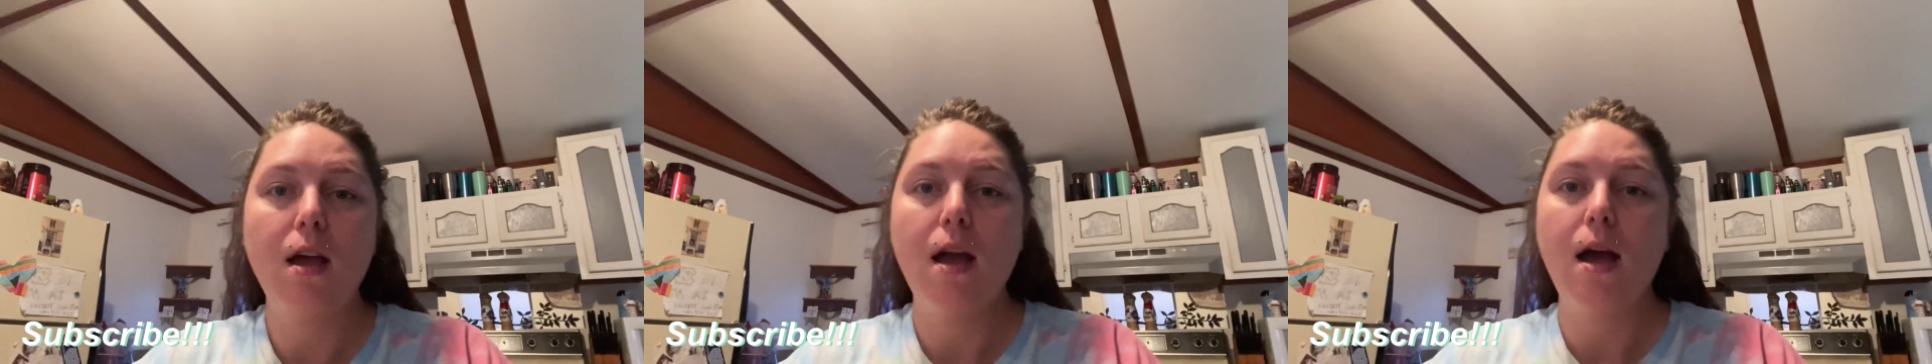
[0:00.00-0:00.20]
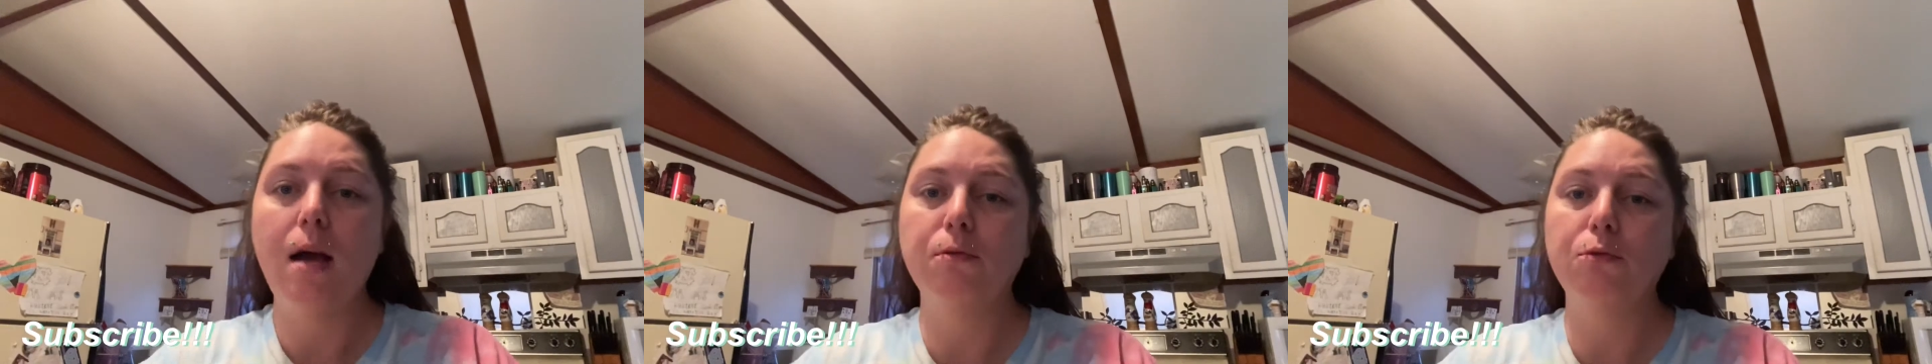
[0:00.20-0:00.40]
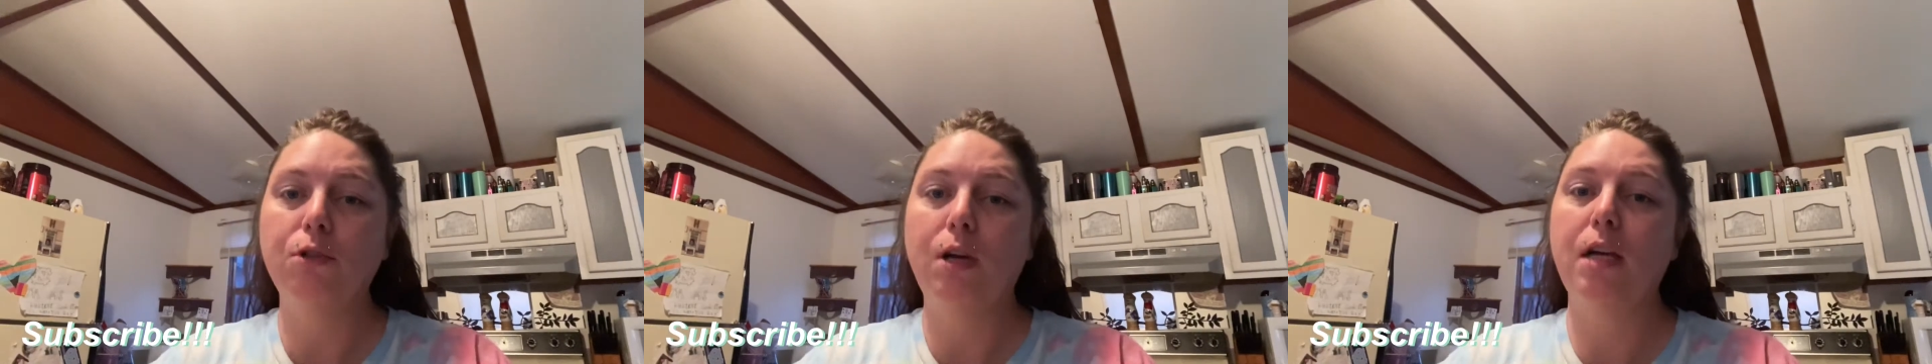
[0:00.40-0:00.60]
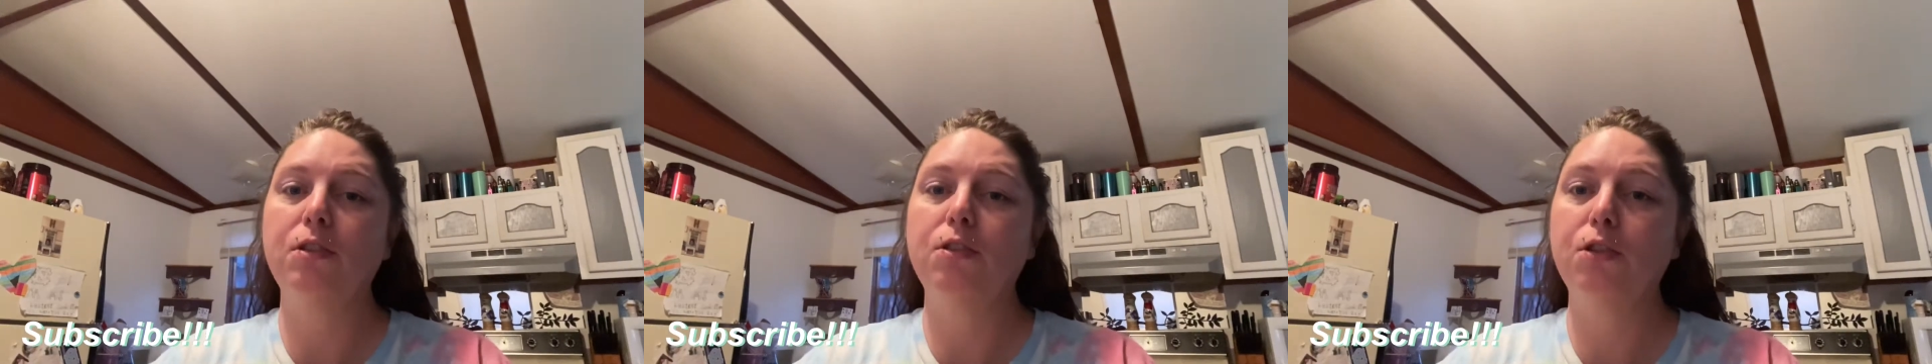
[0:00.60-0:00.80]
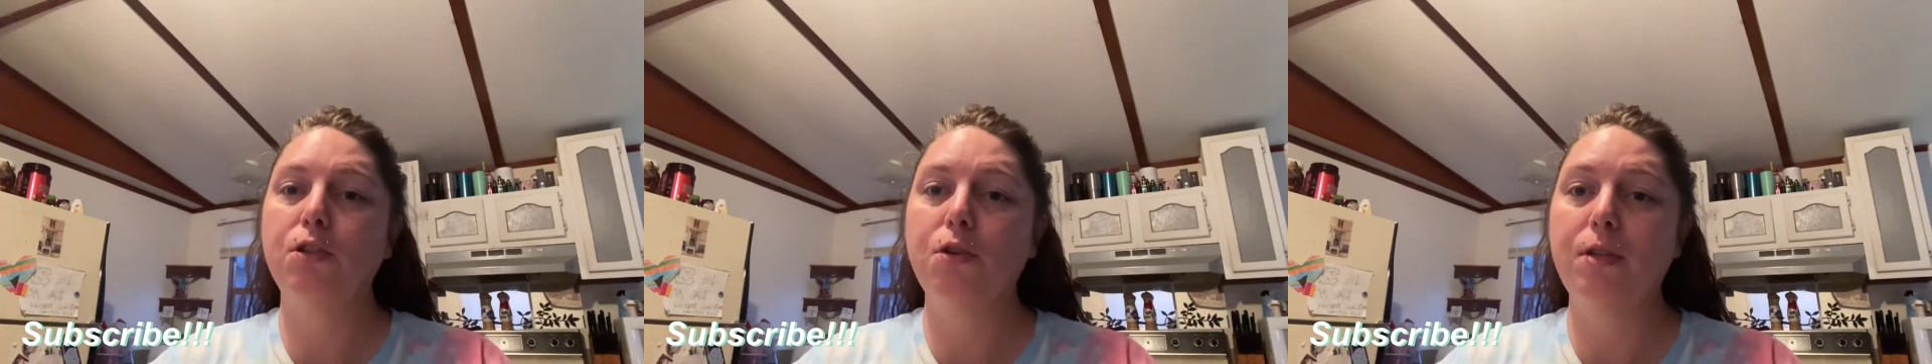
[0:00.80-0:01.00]
I'm trying to
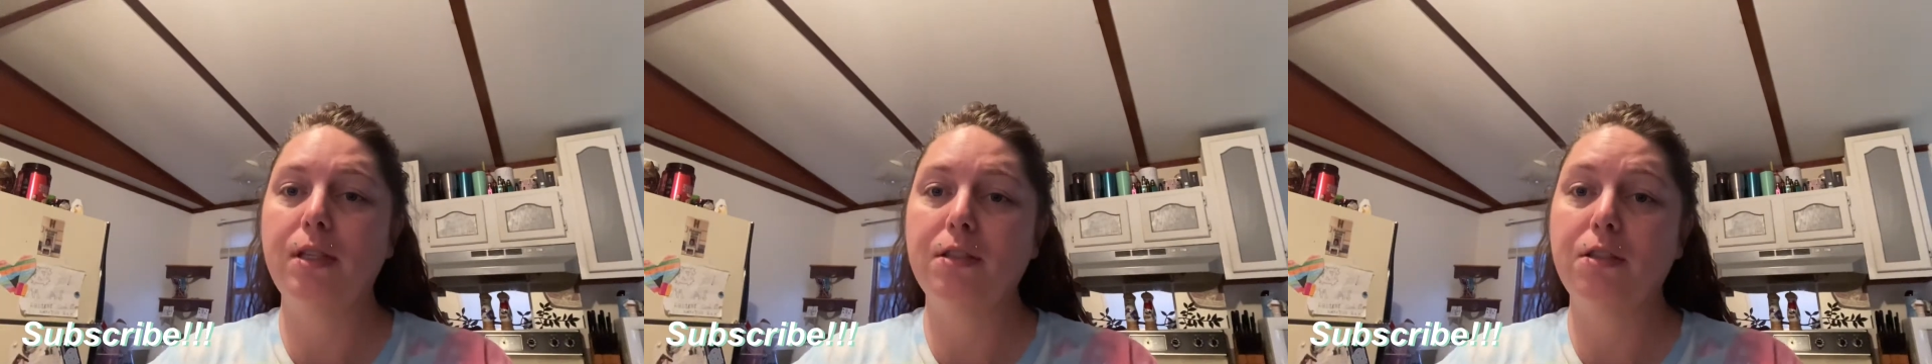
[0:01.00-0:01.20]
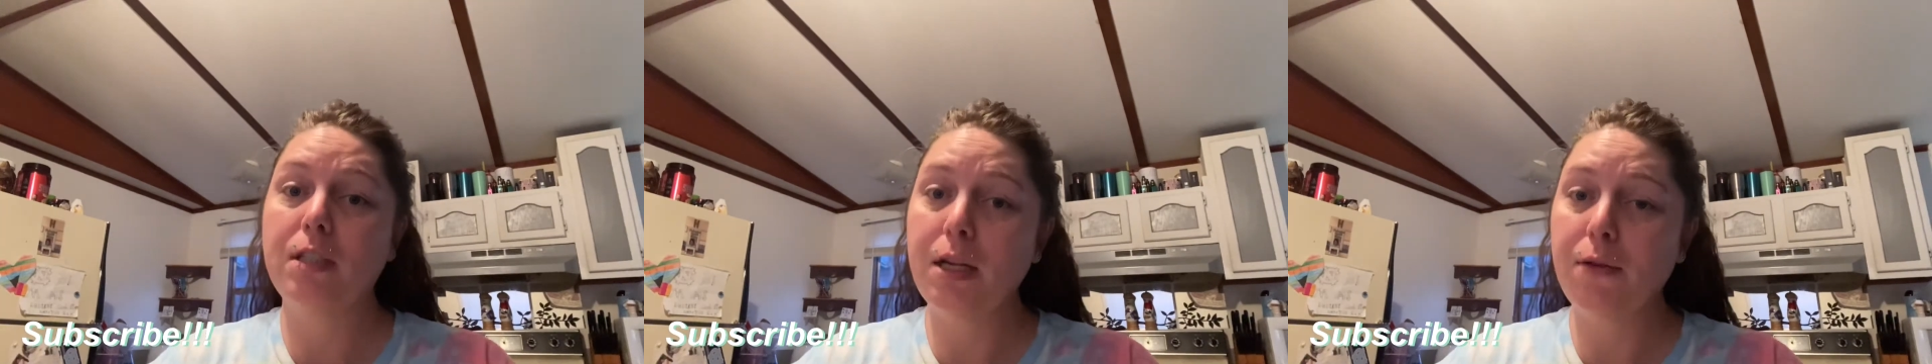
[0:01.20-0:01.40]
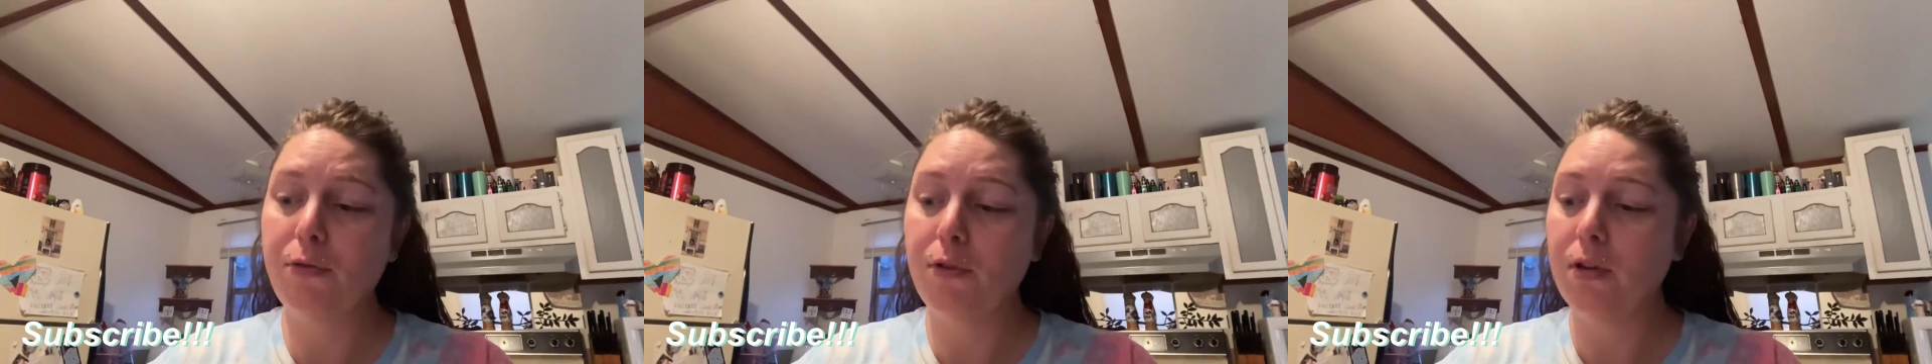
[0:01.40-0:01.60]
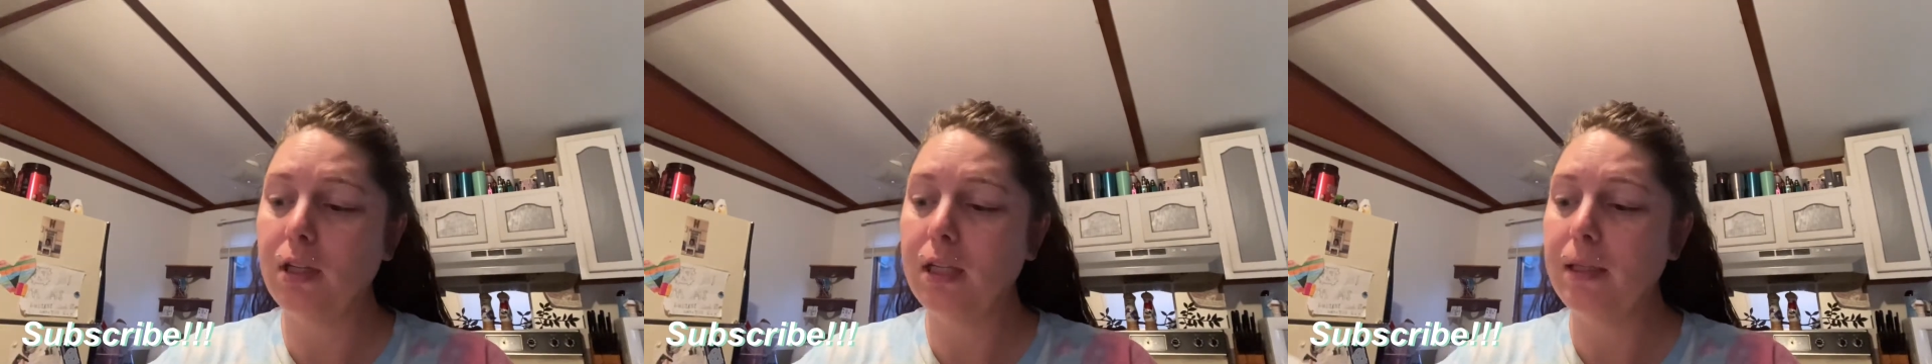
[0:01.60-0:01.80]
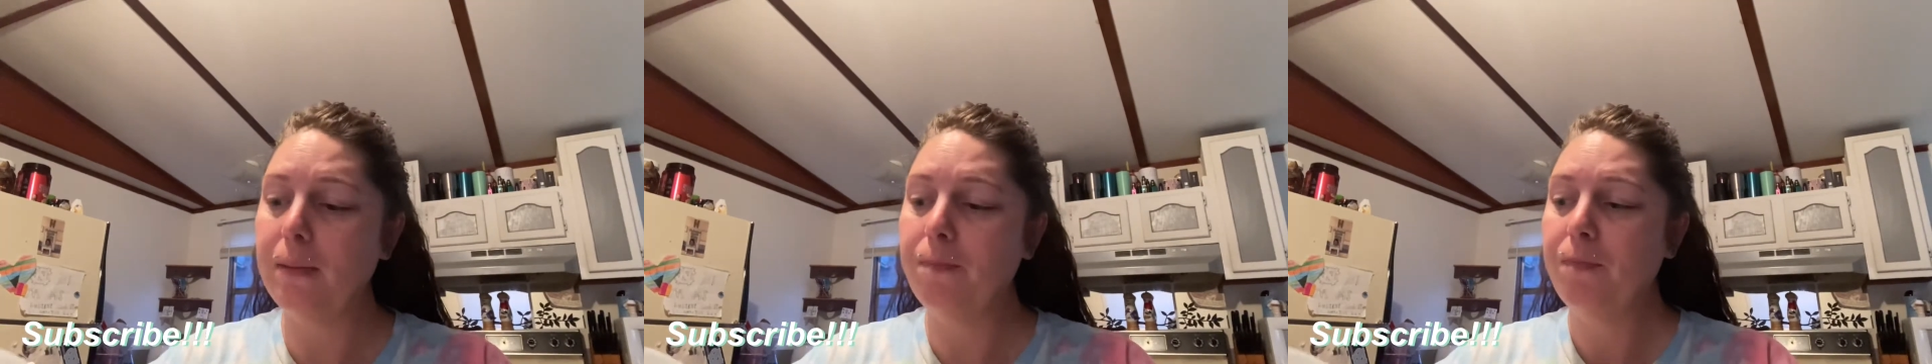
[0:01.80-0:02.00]
do this
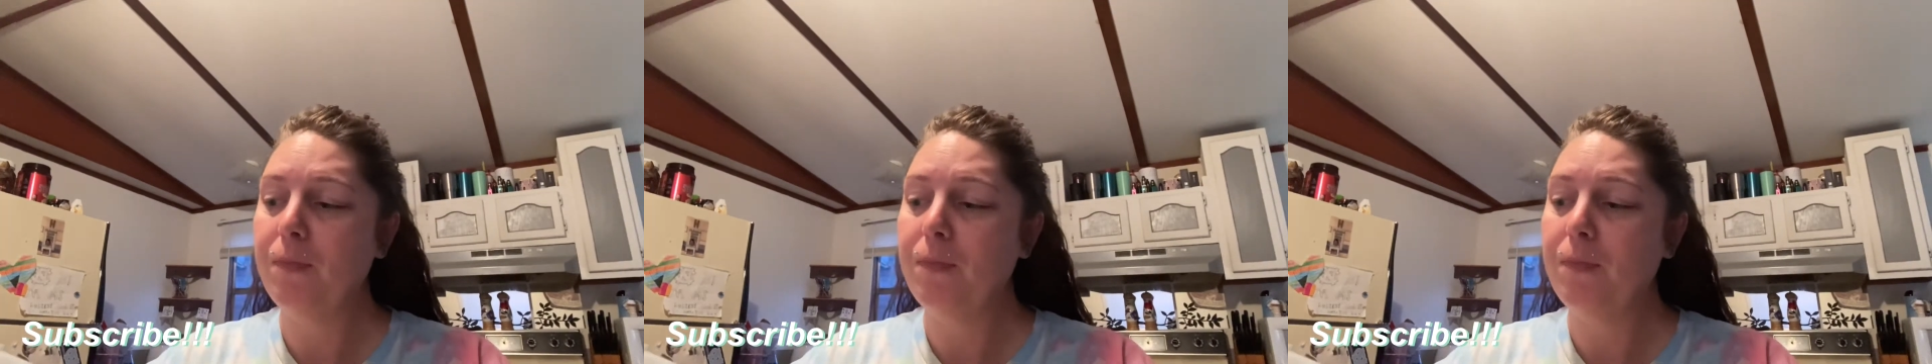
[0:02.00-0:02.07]
differently.